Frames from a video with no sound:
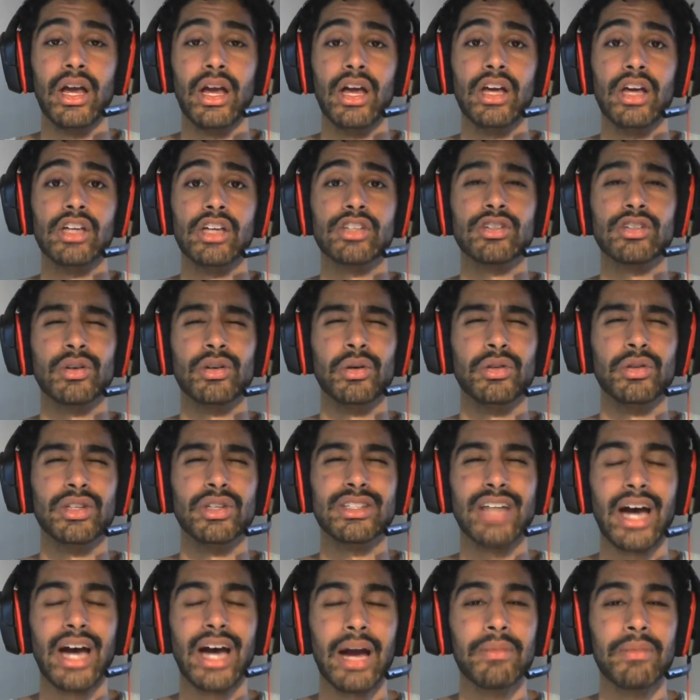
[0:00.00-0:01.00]
So the
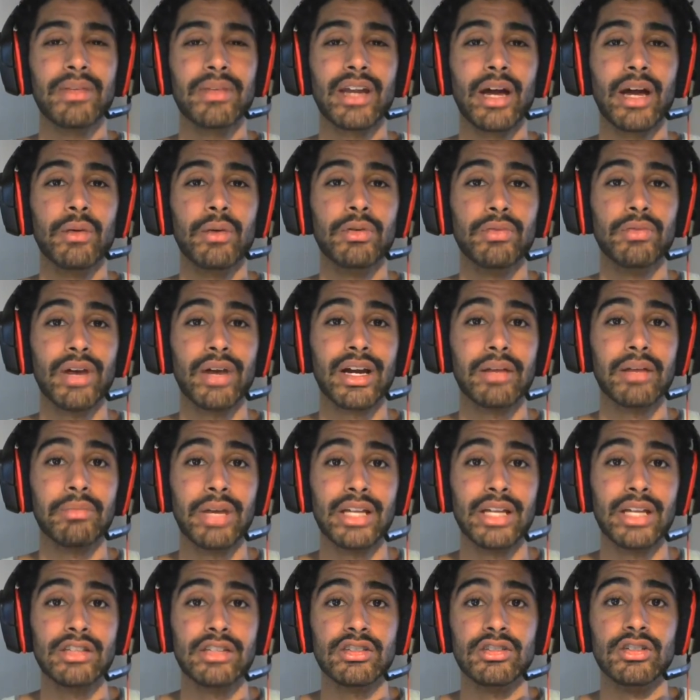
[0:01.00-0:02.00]
time that I would
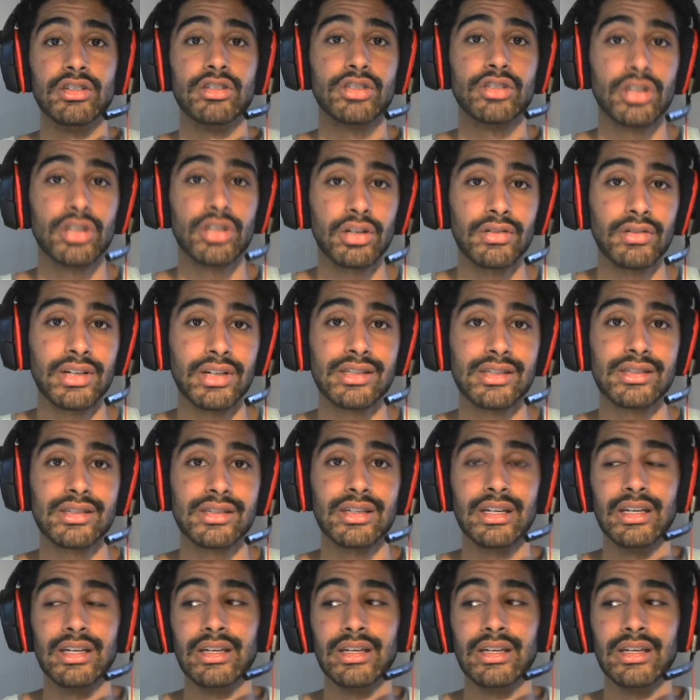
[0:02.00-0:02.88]
recommend to deterrence